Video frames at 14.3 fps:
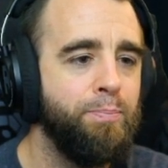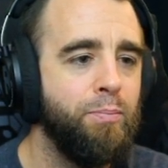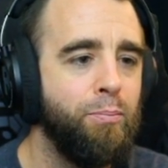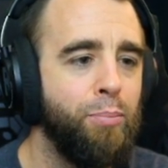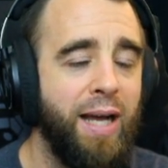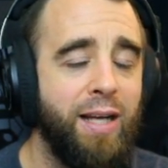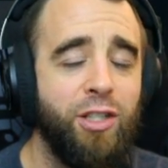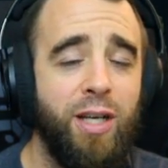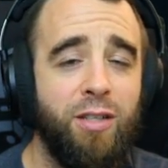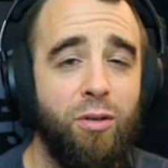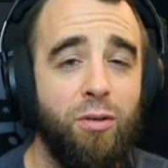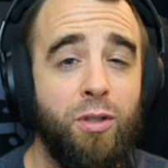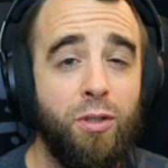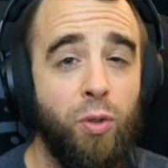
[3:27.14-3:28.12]
Blackjacks
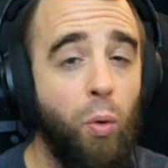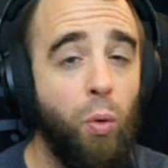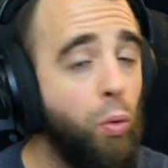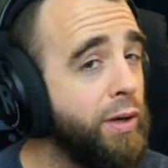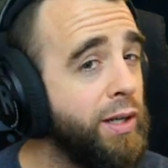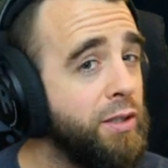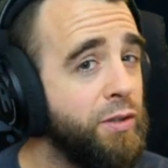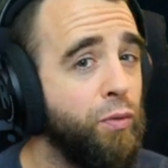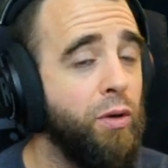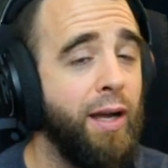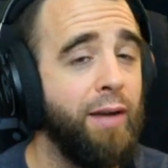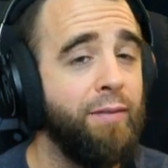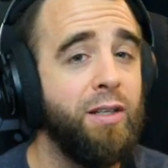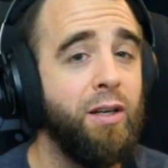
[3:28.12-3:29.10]
are notorious for
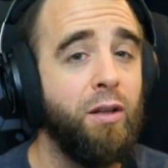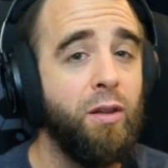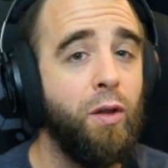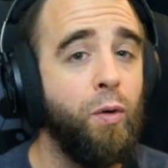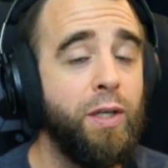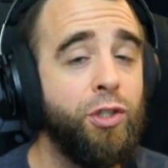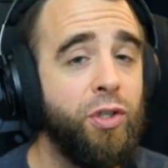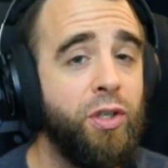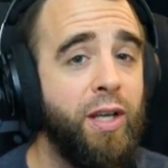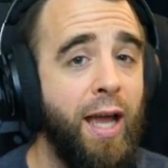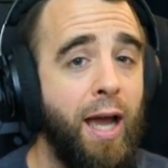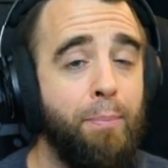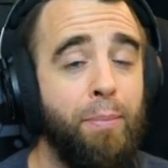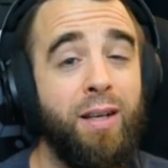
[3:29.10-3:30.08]
having a low engine
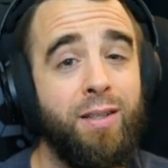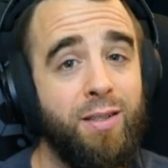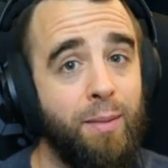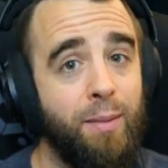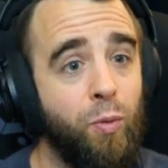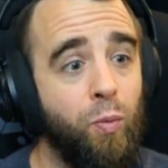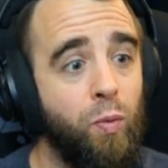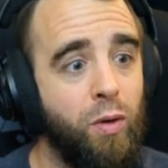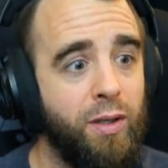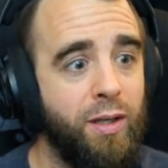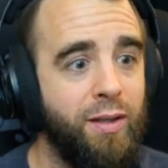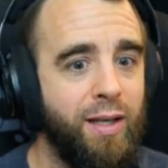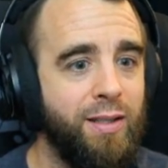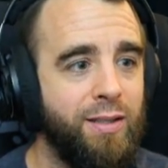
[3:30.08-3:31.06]
cap except one,
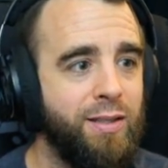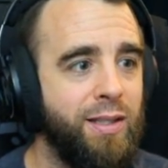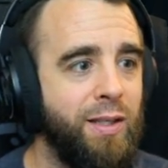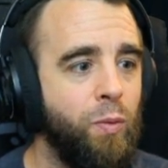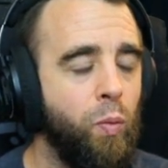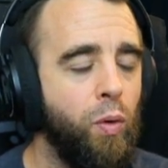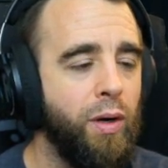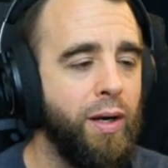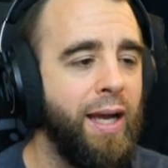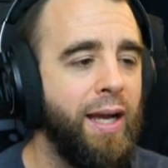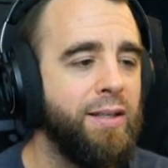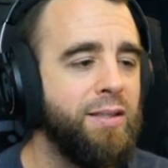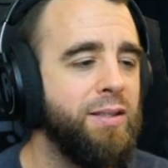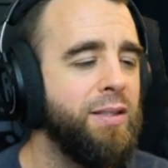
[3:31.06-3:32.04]
and that is the
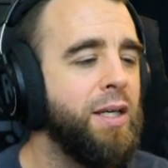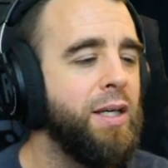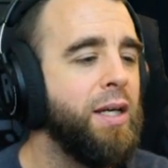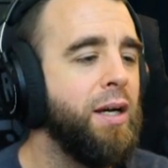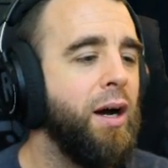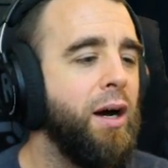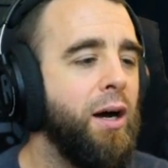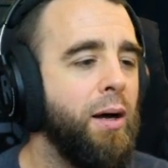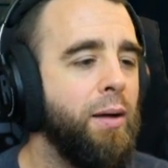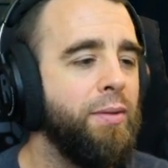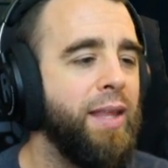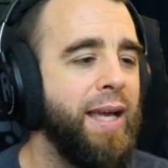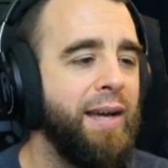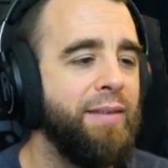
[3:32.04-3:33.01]
1X.
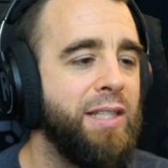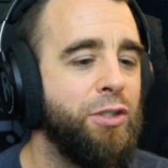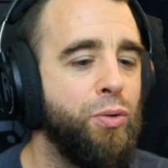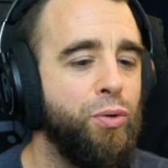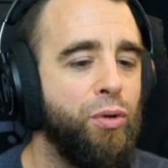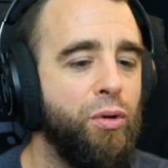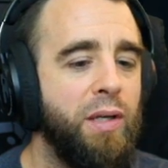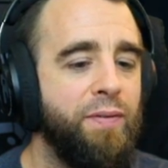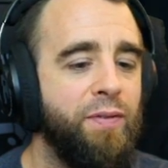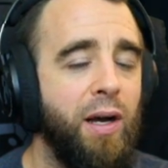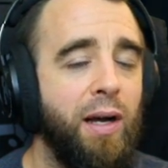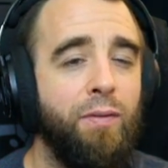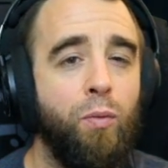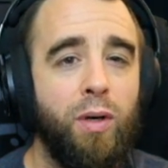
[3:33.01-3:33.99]
They have a
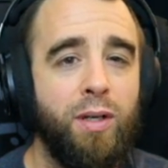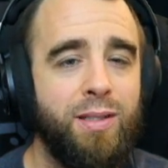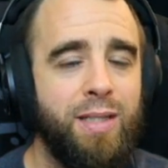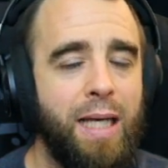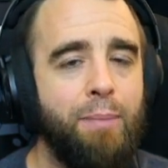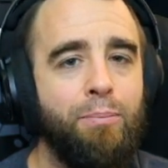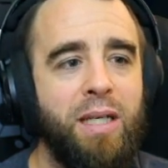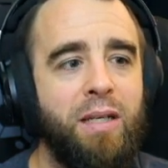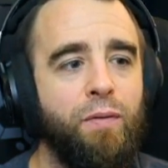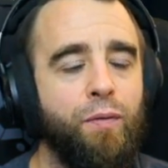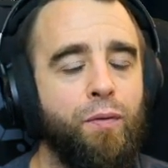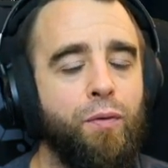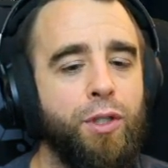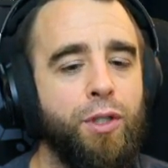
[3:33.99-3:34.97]
235. What does that mean
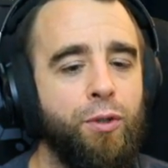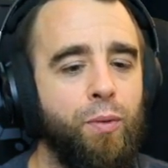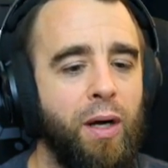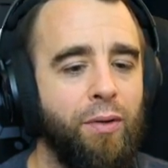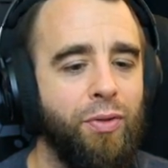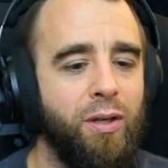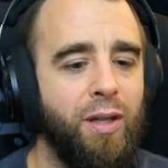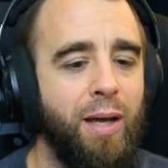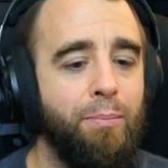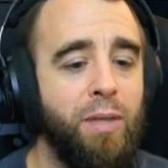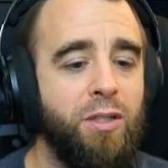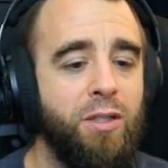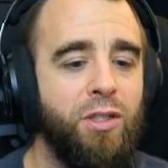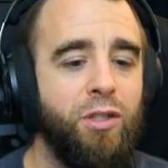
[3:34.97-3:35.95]
for you out there? That
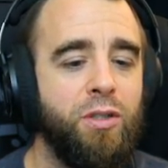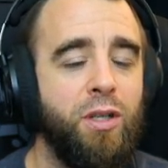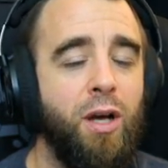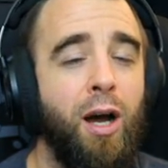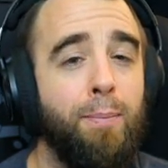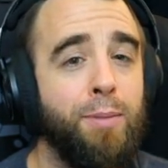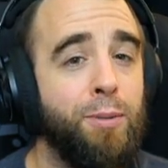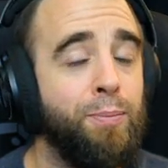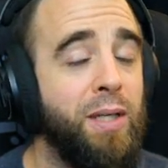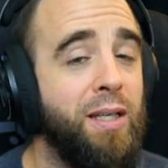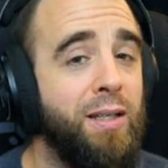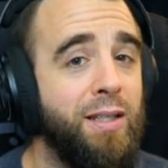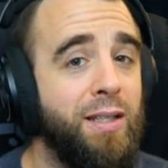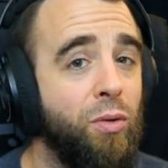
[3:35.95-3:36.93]
means your top
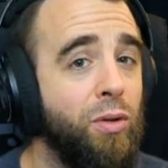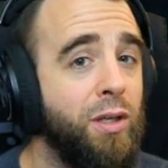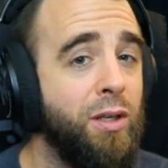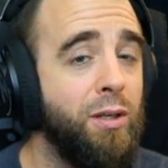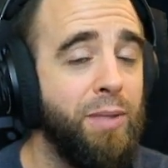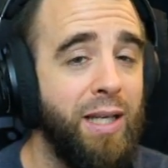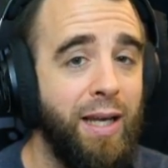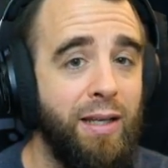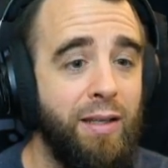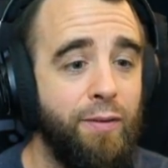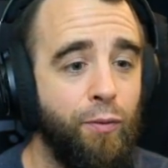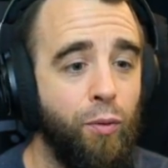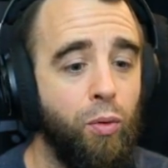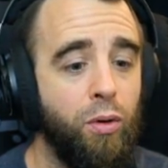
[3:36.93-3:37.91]
speed is only going to be
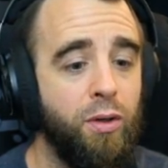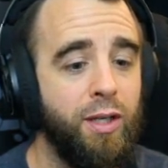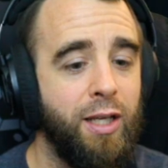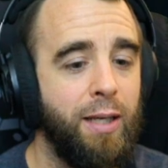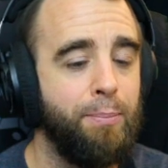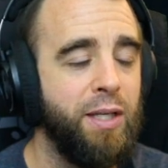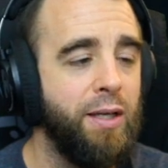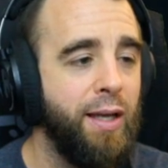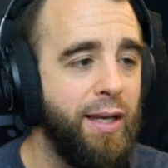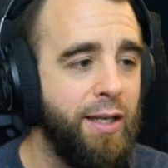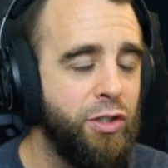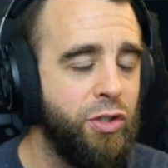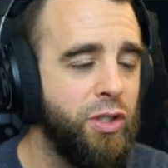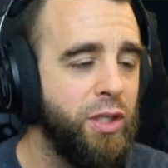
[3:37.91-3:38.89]
84
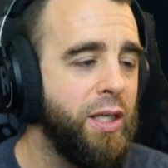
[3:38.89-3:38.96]
kph,